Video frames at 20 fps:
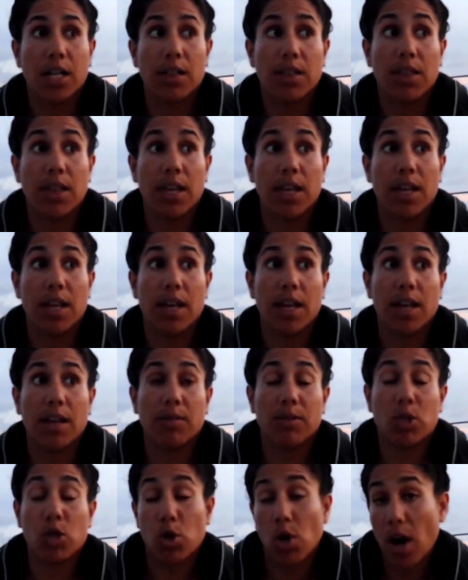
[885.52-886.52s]
the
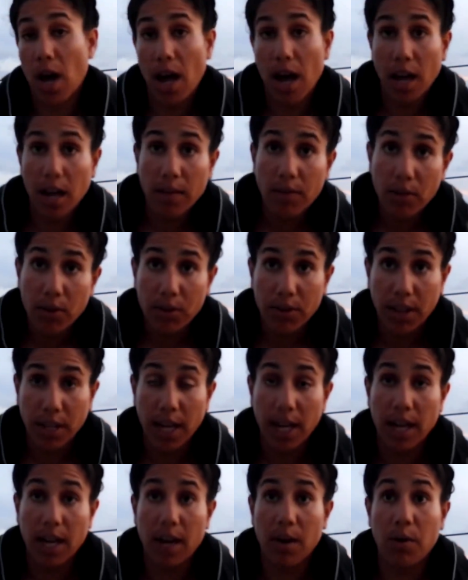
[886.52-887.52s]
tribe or the
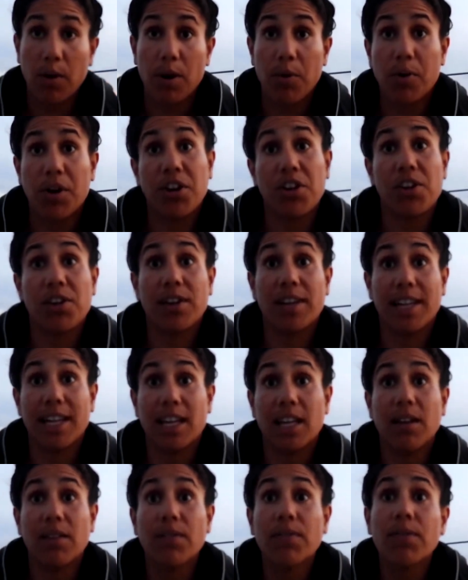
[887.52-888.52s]
area where you
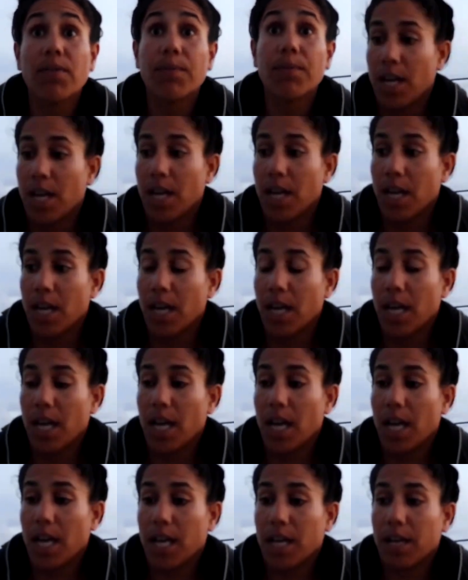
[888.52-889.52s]
live.
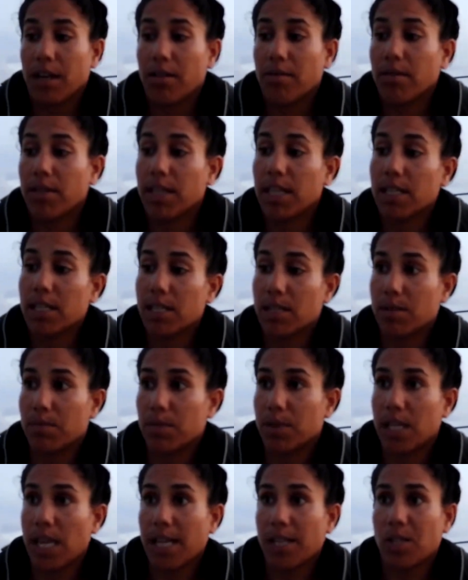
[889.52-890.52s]
And these
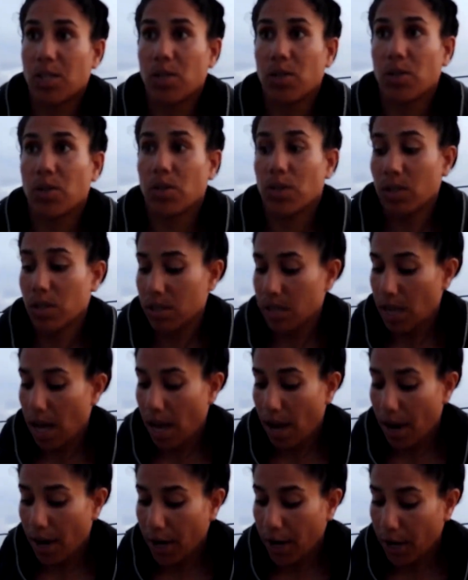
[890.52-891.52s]
tattoos
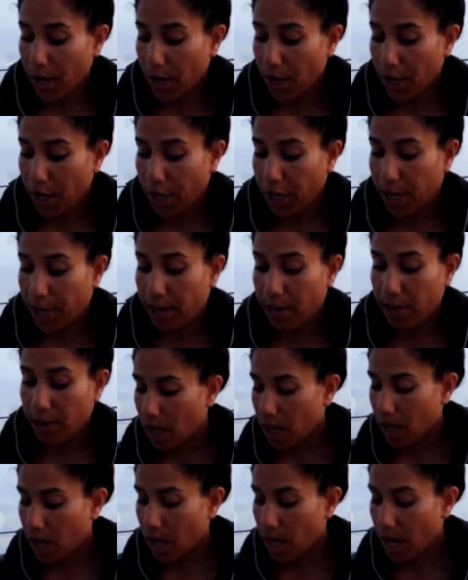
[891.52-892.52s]
are
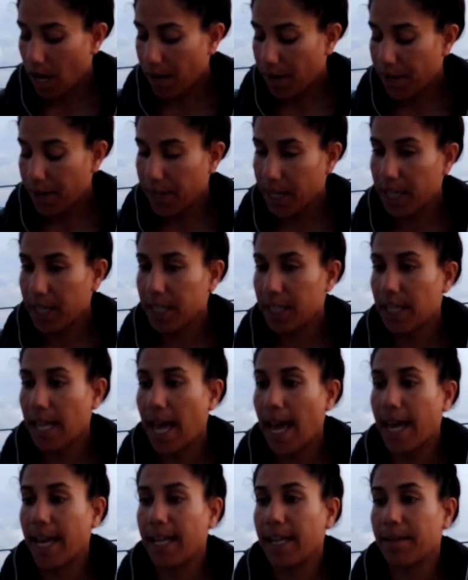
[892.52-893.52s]
in
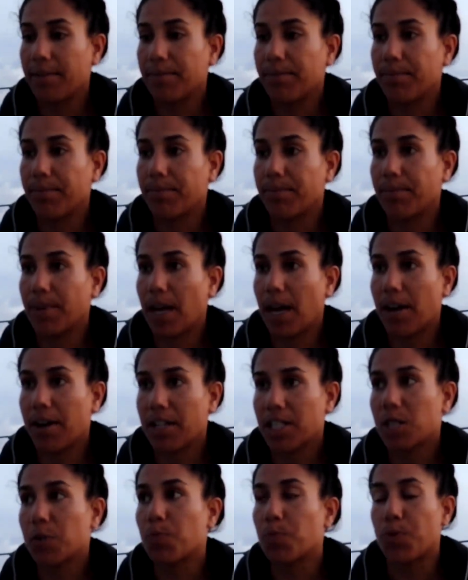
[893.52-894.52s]
like are
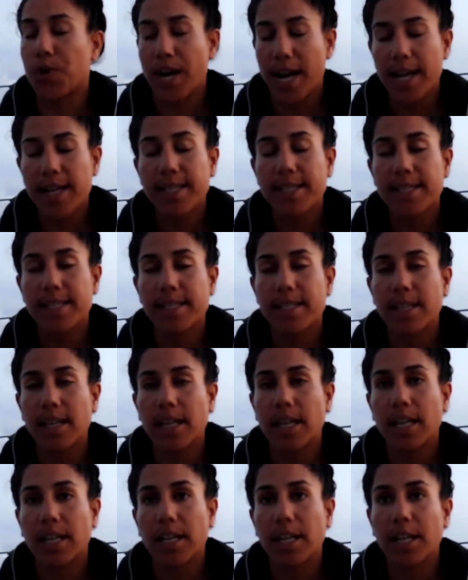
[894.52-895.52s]
expressed
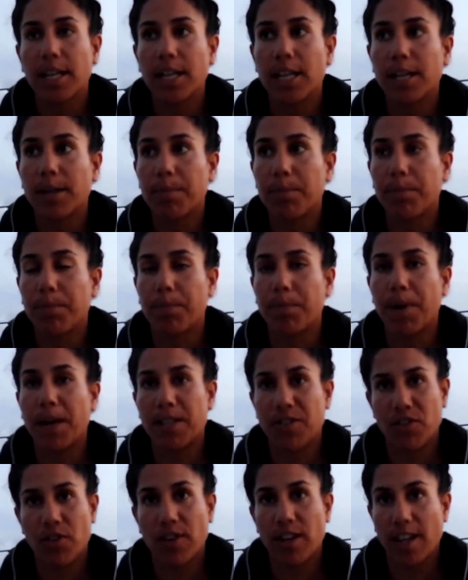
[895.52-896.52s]
in
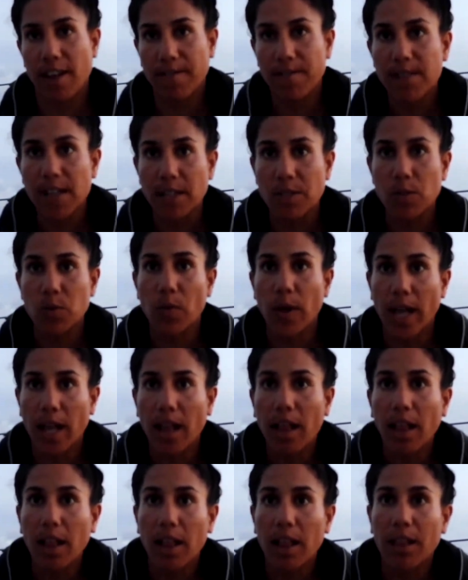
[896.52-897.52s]
petroglyphs as
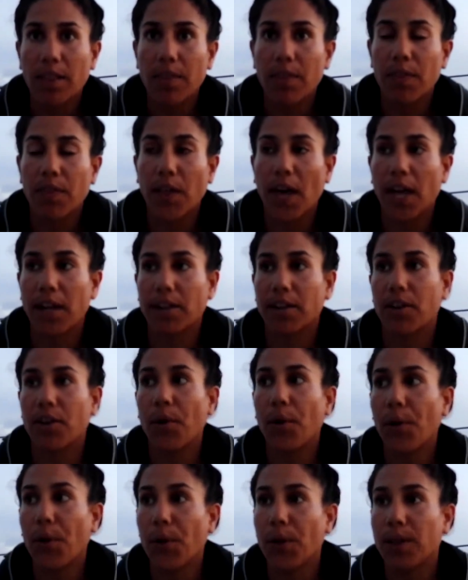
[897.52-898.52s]
well, that
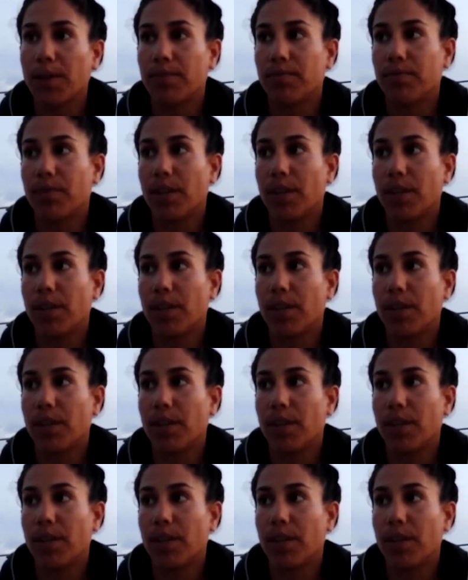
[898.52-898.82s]
called